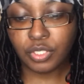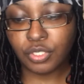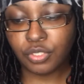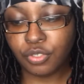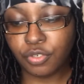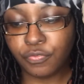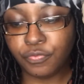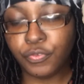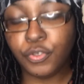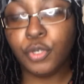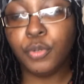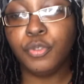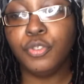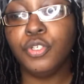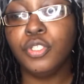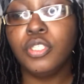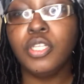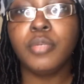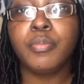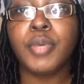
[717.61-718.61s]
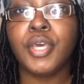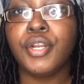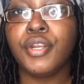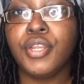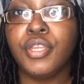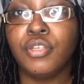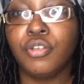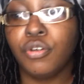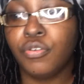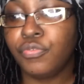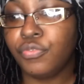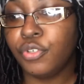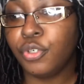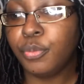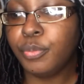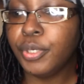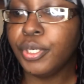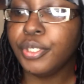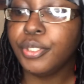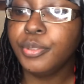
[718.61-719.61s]
You'll look better and you'll feel
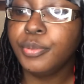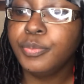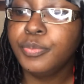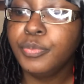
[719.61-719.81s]
better.